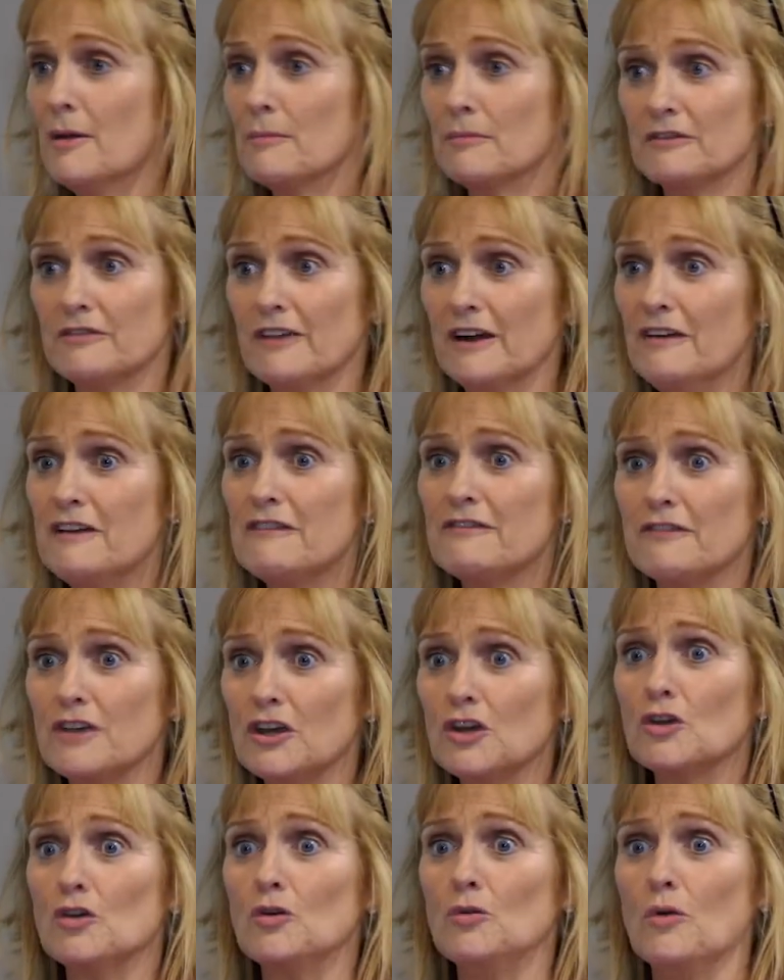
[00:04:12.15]
But very
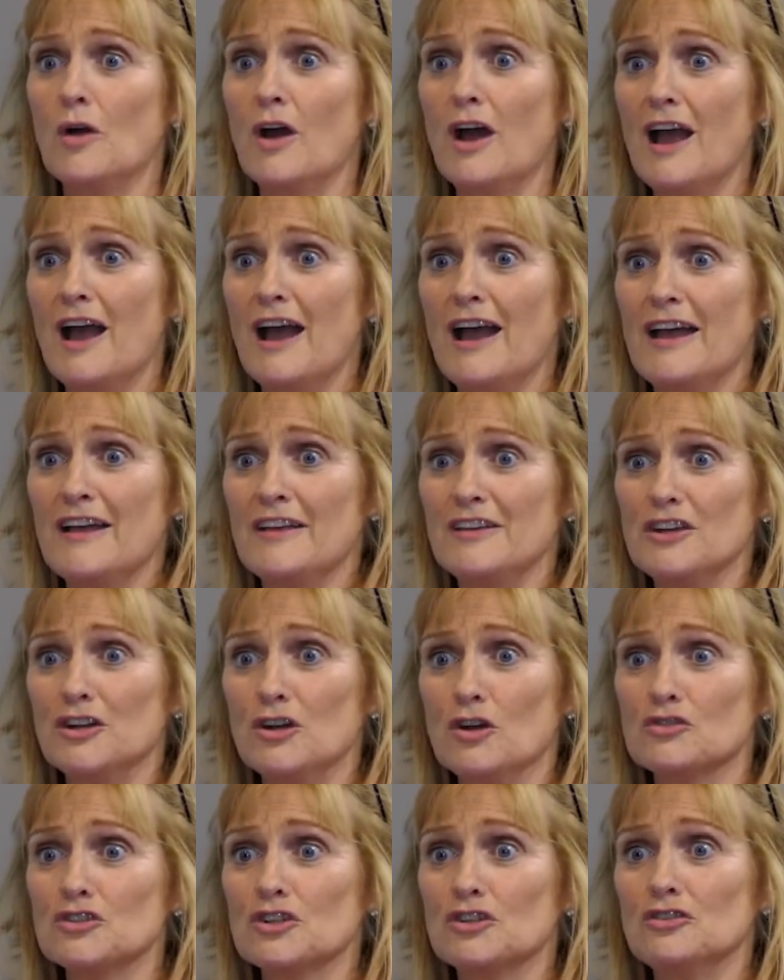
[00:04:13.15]
few,
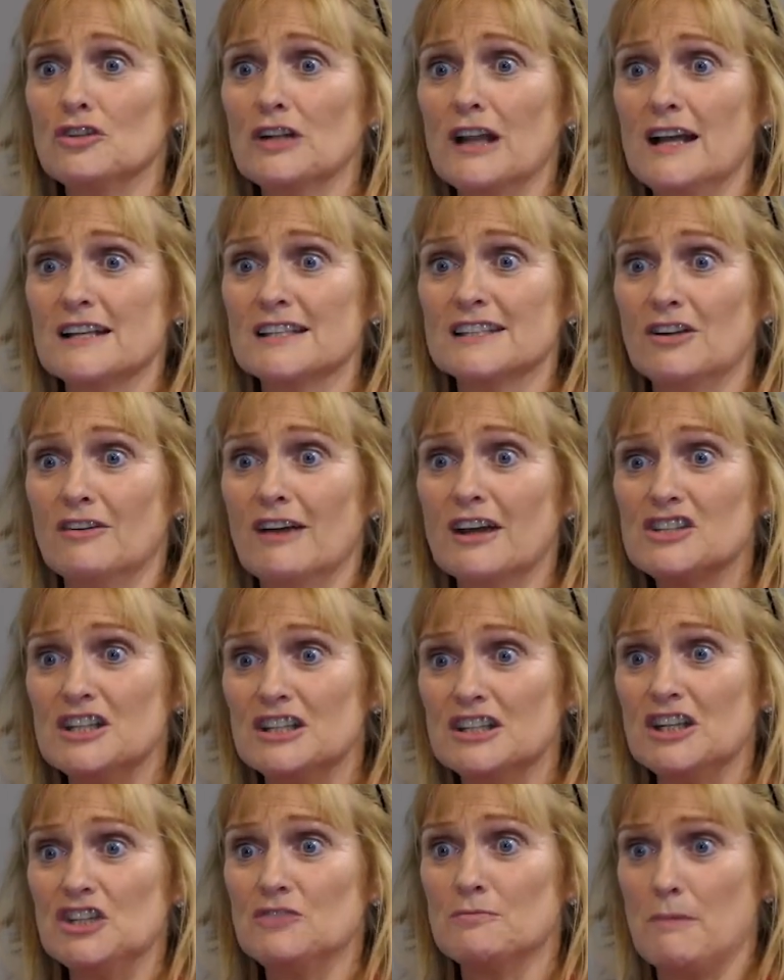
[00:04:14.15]
school classes are
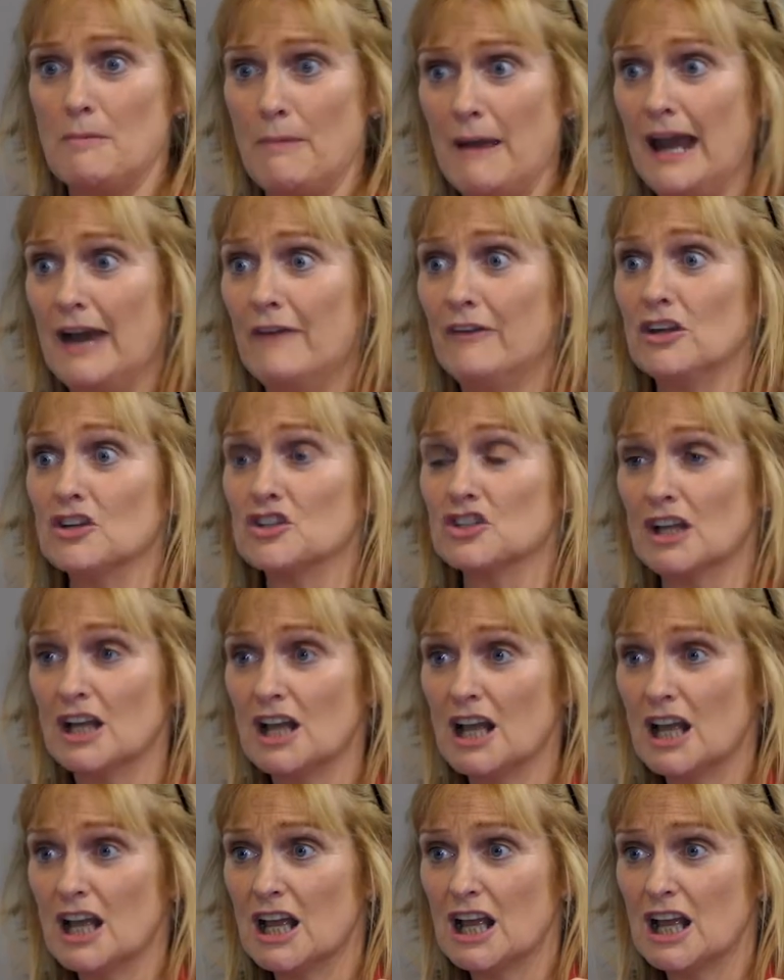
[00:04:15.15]
actually preparing you to